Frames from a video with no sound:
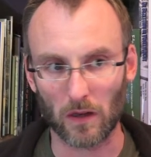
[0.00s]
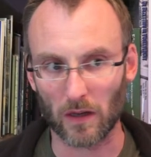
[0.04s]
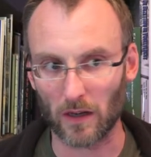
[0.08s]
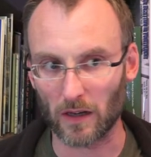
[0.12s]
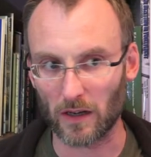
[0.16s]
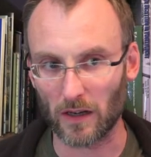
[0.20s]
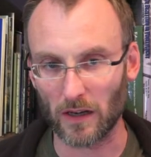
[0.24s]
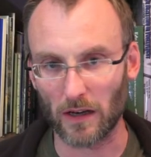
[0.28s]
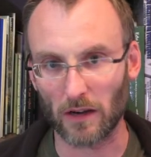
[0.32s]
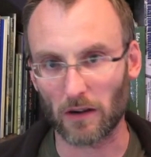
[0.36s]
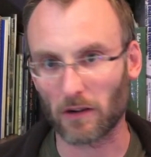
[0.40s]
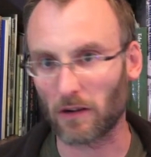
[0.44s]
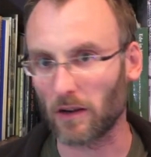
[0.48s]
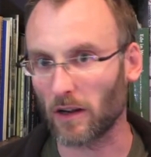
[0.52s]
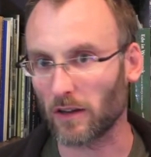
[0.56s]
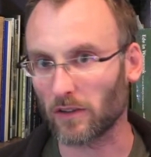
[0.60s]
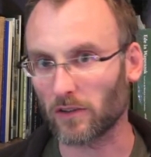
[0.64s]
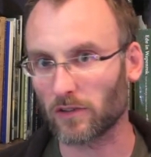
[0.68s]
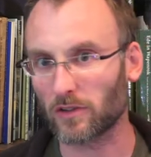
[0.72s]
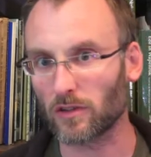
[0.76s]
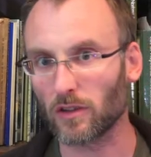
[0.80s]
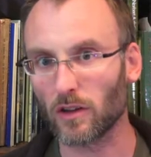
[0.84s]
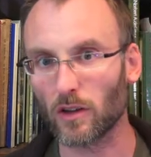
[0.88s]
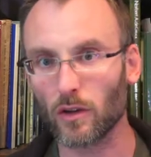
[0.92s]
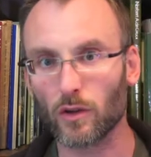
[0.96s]
clear-cut
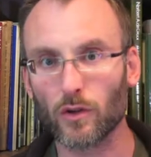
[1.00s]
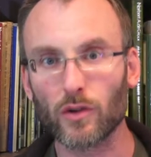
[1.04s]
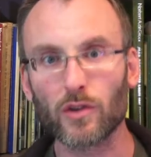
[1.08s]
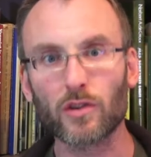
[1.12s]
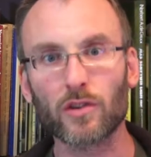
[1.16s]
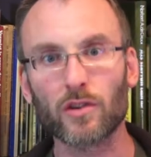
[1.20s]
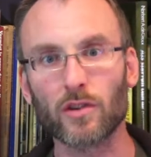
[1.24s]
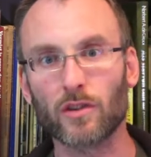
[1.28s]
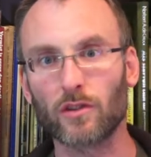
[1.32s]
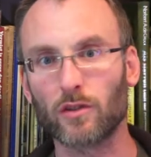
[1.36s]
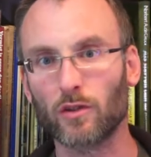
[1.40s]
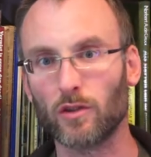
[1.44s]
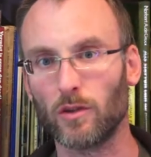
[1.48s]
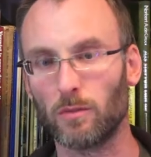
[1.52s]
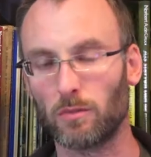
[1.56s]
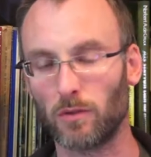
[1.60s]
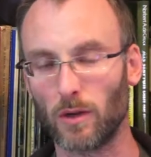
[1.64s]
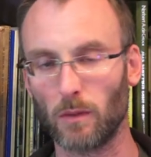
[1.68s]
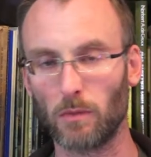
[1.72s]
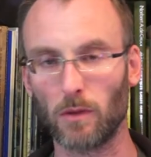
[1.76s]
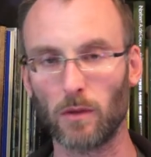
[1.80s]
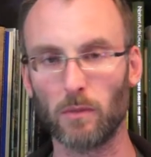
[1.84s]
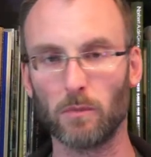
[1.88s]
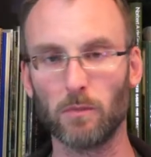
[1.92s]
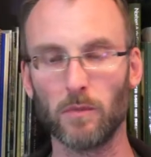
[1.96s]
solution to the
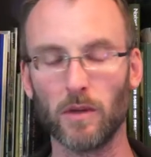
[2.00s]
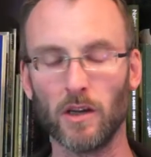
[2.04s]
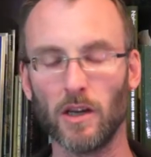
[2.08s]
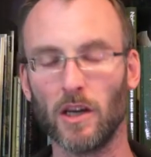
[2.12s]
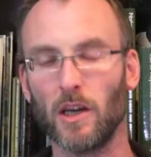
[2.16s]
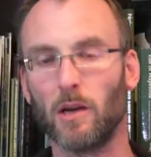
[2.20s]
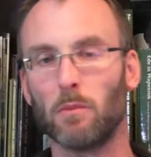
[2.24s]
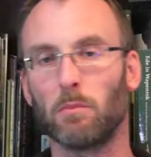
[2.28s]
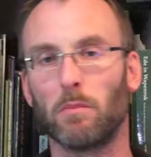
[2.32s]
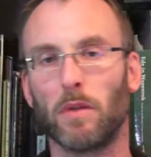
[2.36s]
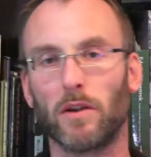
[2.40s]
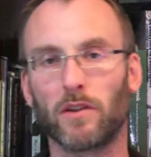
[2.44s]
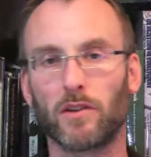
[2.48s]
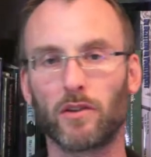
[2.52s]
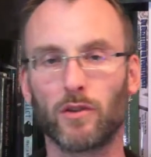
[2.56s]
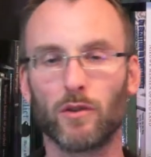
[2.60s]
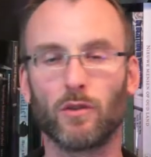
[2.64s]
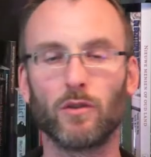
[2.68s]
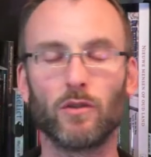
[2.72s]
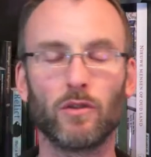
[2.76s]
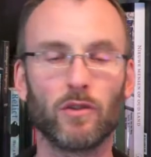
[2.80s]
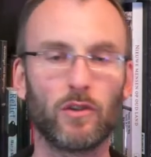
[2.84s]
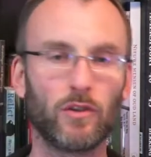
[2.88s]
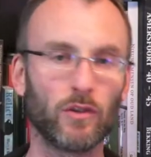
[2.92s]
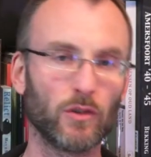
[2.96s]
problem, but
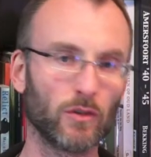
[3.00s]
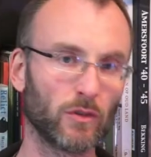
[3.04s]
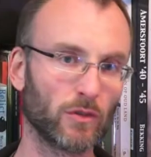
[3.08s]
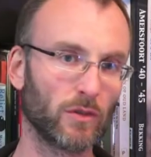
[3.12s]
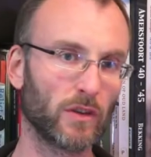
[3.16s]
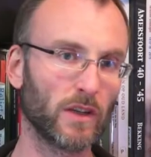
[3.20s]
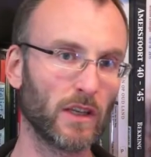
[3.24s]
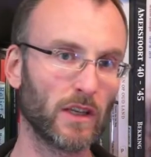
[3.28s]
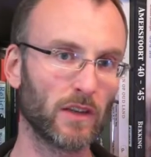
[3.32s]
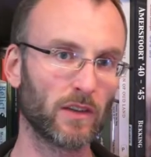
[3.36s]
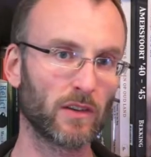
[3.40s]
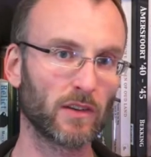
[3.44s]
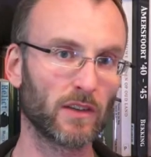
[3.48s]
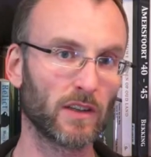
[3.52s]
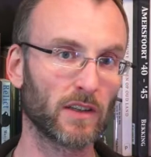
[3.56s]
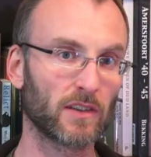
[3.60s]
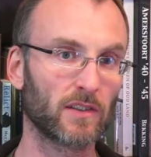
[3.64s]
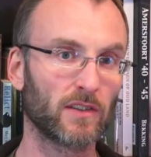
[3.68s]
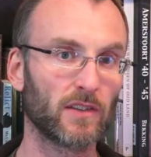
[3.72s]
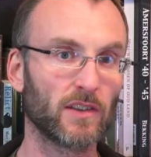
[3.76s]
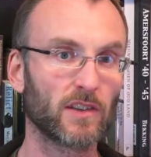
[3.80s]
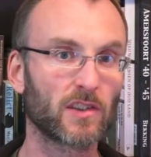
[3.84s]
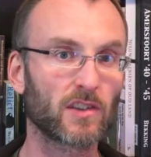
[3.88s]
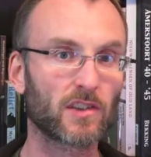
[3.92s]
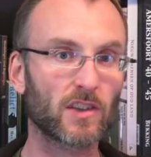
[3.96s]
you do need
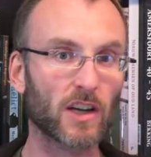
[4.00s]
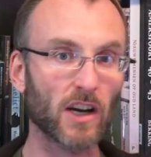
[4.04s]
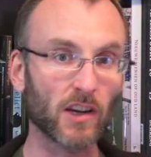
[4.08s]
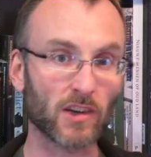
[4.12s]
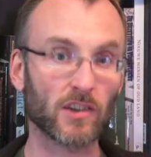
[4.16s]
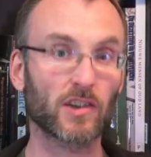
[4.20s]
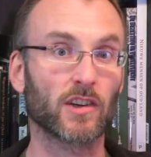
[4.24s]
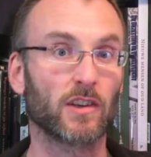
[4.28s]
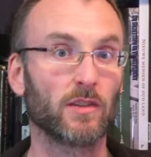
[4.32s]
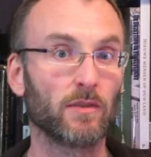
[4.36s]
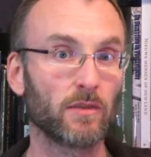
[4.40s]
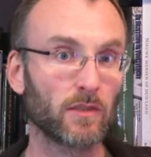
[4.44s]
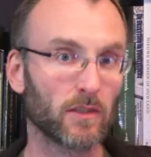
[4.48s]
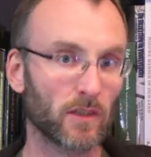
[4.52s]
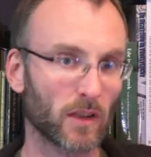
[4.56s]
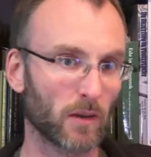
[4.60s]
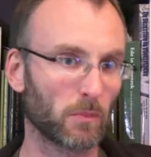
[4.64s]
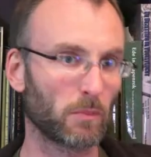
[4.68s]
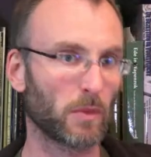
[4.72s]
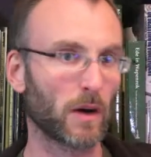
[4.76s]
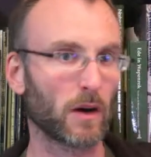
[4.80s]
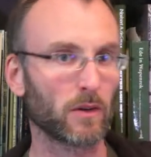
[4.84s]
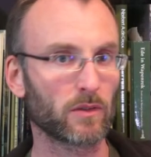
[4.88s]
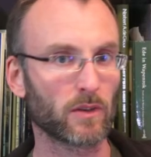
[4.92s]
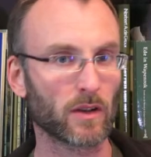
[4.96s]
this discussion
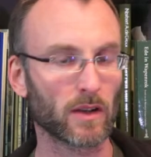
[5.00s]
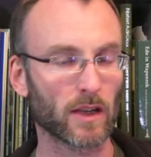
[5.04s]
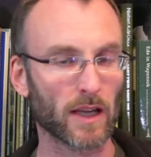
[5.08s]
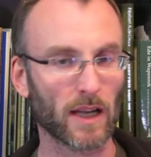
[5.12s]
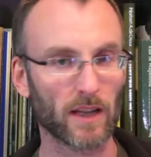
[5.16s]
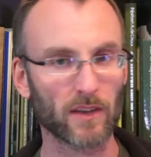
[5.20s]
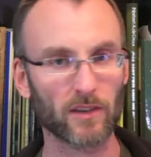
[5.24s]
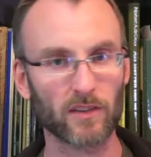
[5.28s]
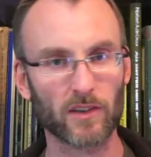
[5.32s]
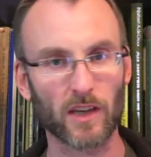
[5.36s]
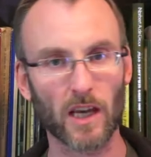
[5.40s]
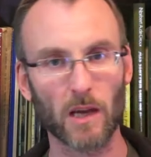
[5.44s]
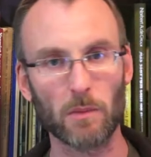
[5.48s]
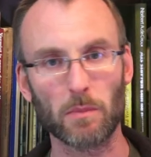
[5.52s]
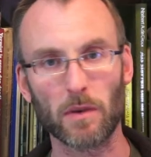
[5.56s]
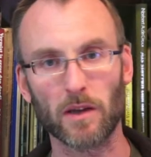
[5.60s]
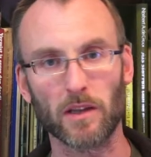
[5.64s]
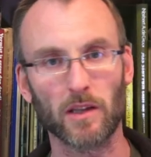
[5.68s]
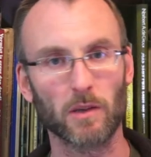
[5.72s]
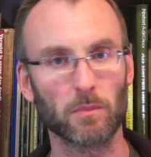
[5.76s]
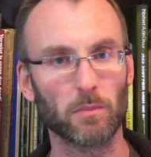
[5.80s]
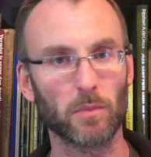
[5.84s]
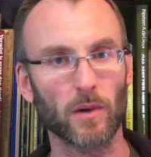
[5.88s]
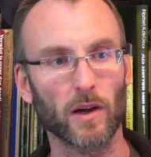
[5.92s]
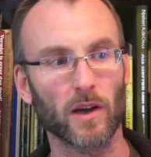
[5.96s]
about the landscape
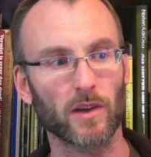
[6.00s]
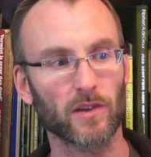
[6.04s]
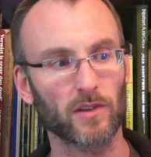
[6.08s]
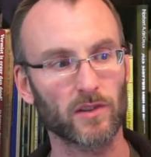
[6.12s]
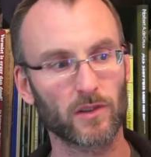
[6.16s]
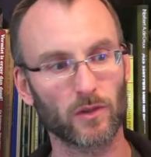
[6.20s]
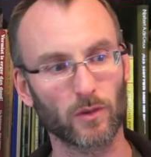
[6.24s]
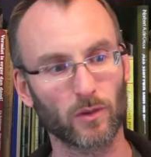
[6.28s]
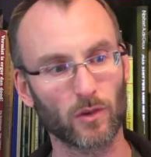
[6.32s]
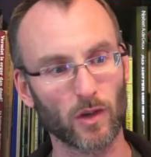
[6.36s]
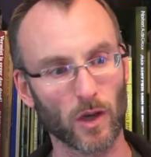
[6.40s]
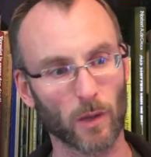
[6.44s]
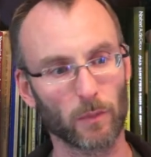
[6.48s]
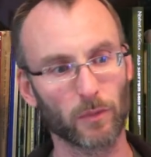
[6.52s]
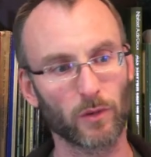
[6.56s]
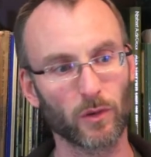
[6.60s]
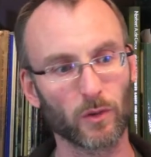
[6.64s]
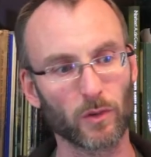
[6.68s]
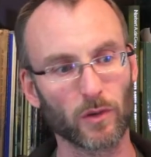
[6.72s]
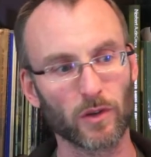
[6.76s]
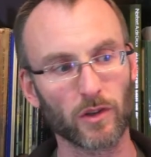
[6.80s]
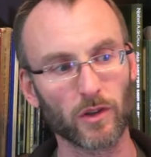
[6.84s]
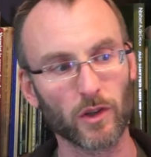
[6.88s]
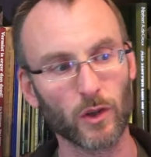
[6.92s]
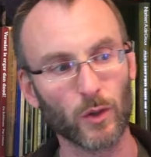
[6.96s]
and the past to come
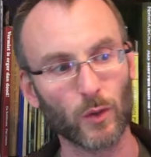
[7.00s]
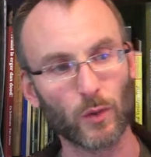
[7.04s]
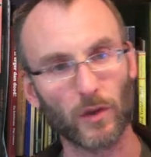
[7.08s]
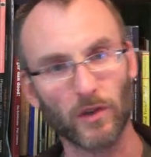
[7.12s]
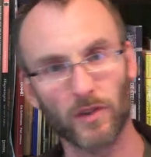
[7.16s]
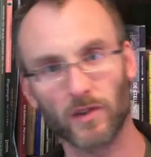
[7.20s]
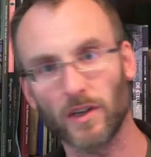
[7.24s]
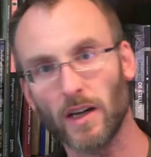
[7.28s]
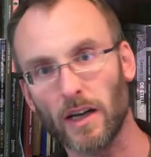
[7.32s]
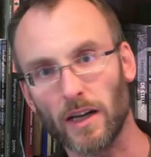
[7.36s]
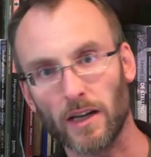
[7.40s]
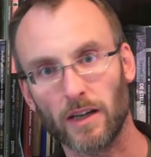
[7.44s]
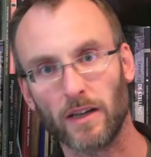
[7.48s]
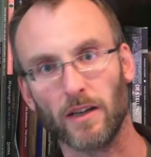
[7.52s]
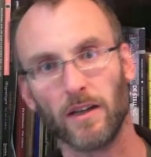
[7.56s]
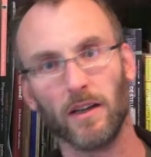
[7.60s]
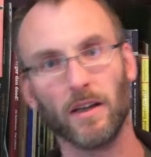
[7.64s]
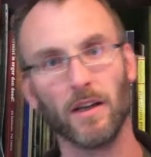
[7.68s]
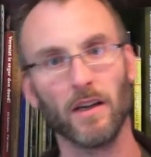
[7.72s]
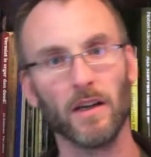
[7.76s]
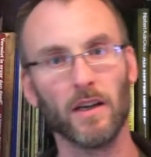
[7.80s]
to a new design.